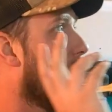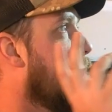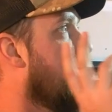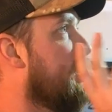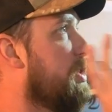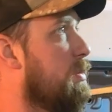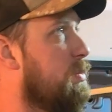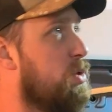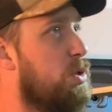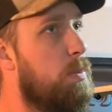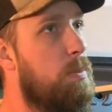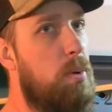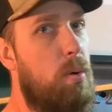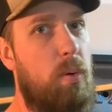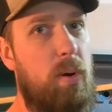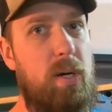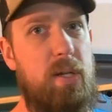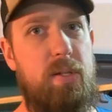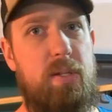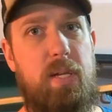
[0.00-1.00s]
some
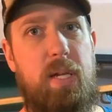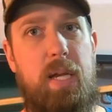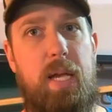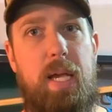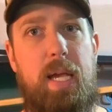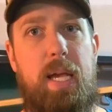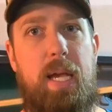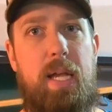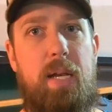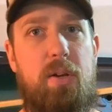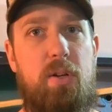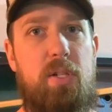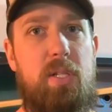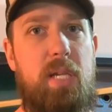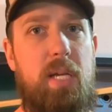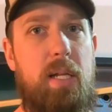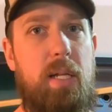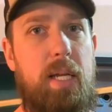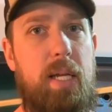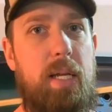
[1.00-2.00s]
supports in your
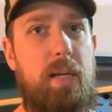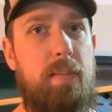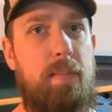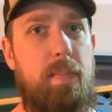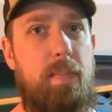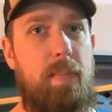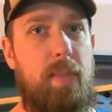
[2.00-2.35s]
ceiling,